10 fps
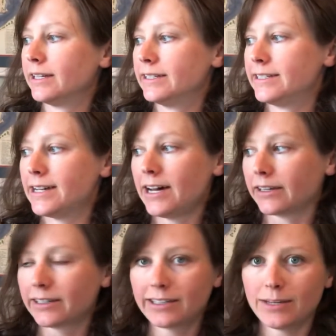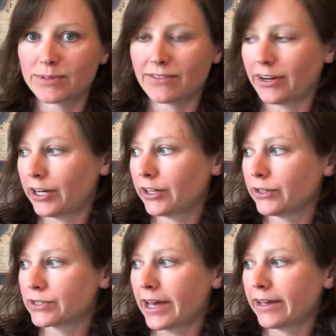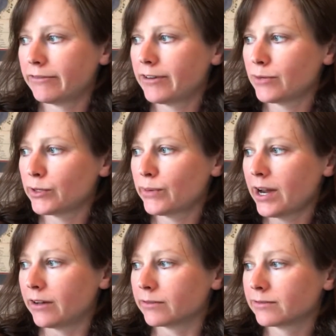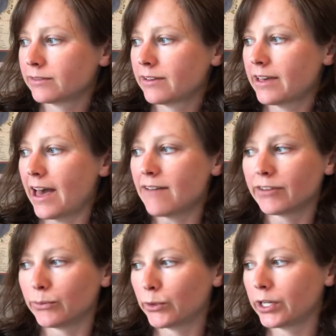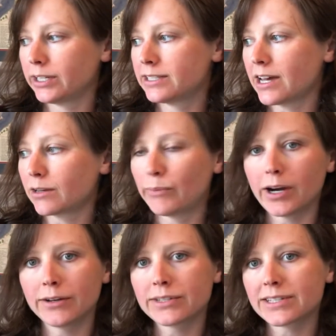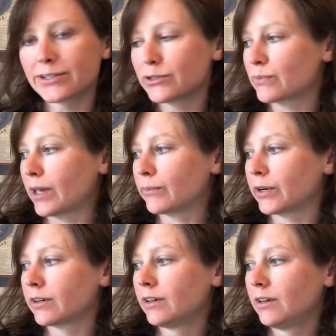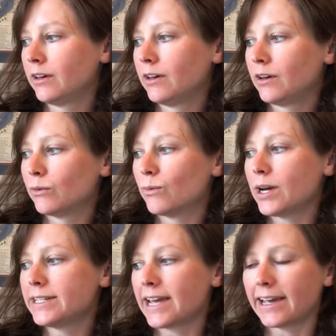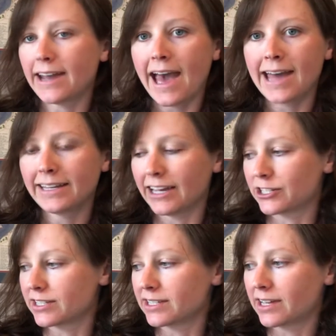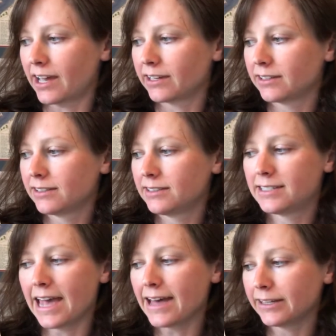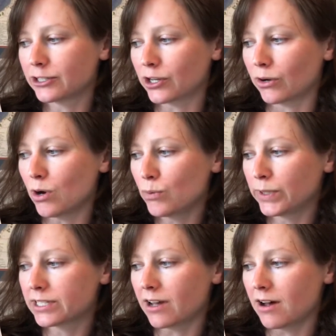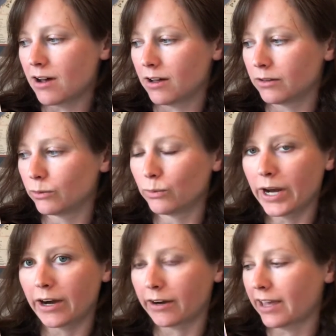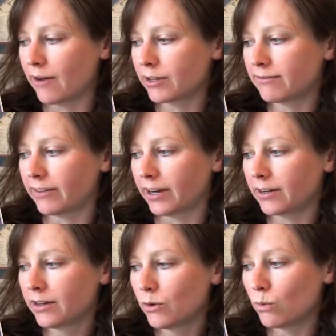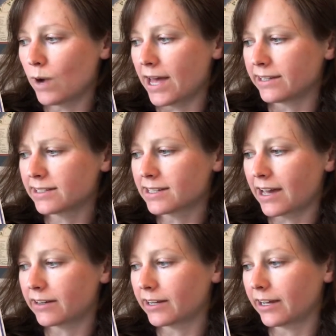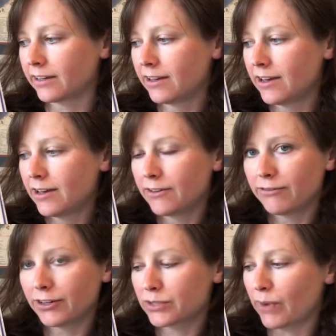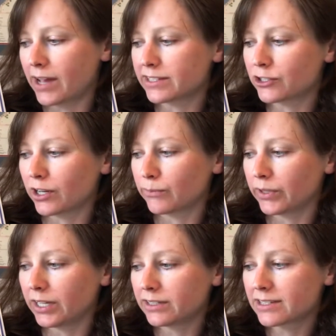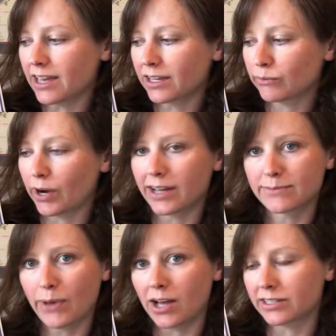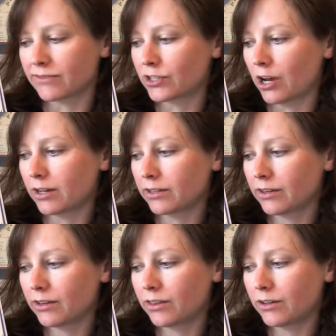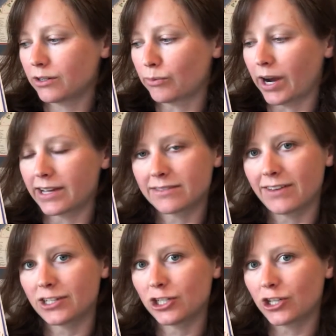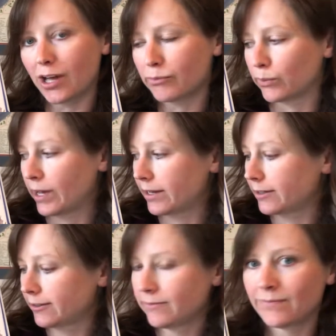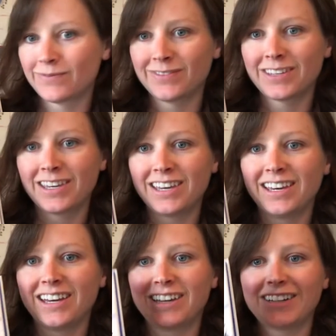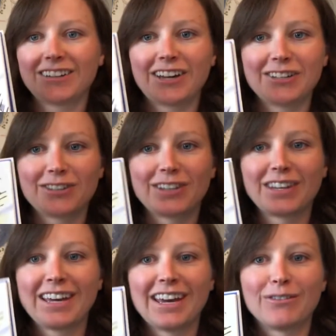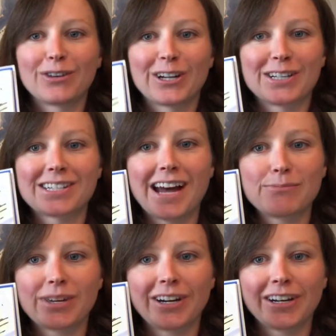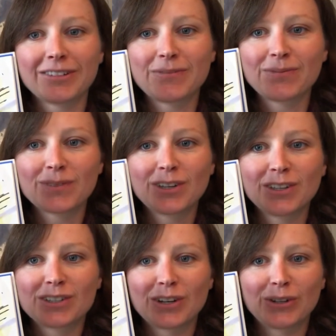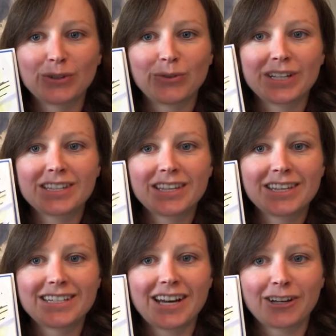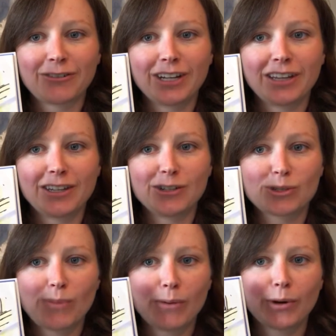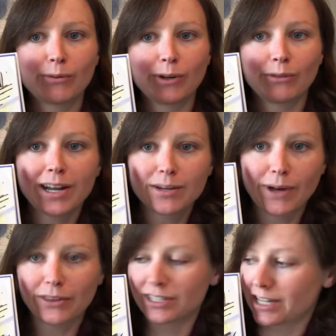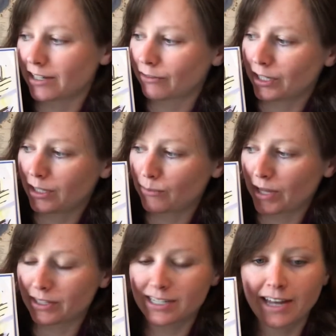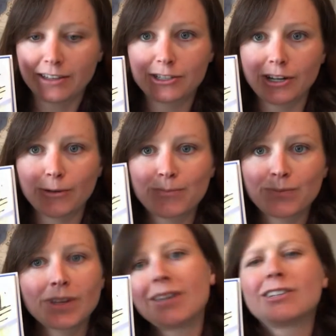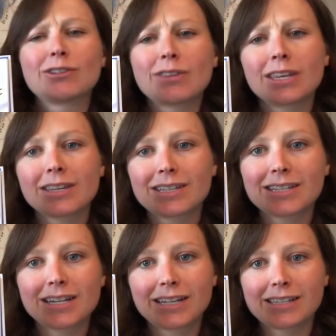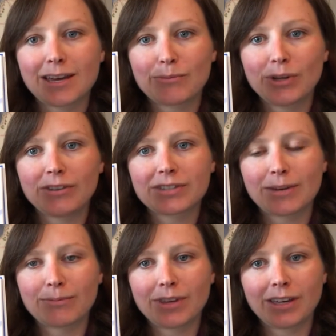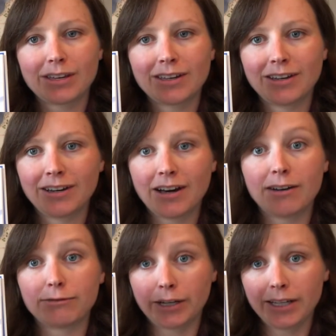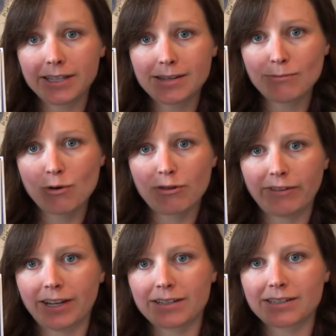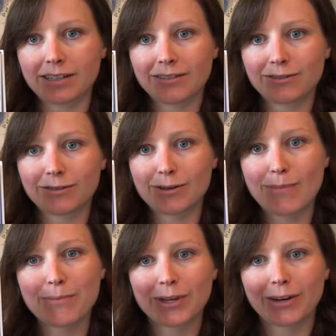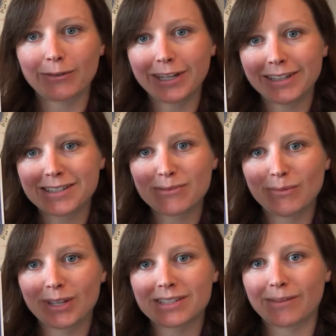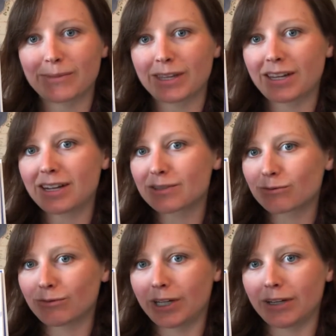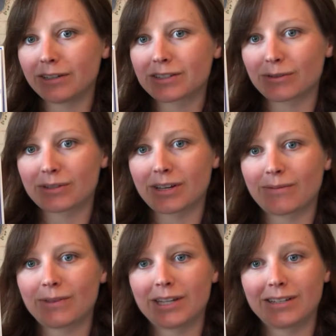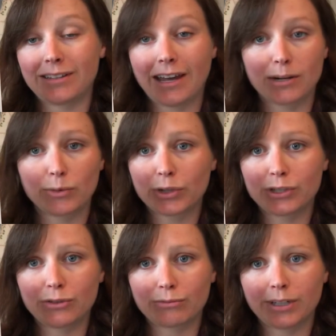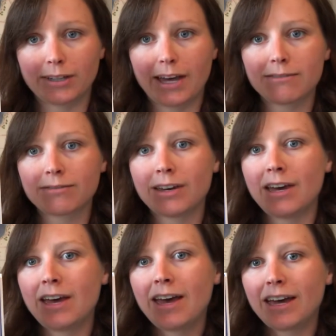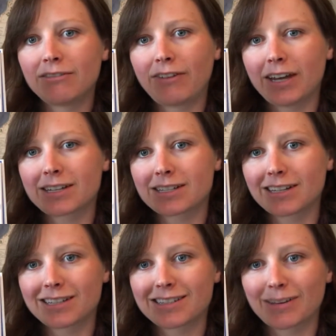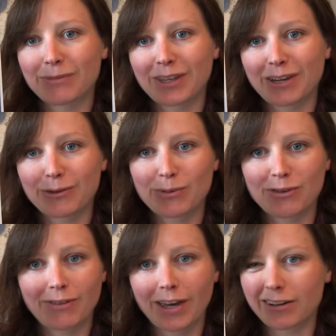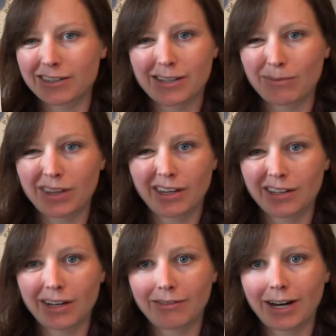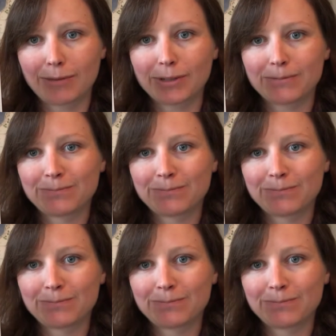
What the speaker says: Duck keeps a very close eye on Farmer Brown. Every morning Duck borrows his newspaper. One day an ad catches his eye. Talent show open to all. Where? County fair. When? Saturday. First prize a trampoline. Second prize box of chalk. Third prize veggie chop-o-matic. All right, we're gonna stop here. So we see the duck reading the newspaper and we read about the duck reading about the talent show. Do you think this is an example of something of realism or fantasy? Remember that realism means something that is real, so the animal could do in real life, and fantasy is something that would be fake or something that could never happen.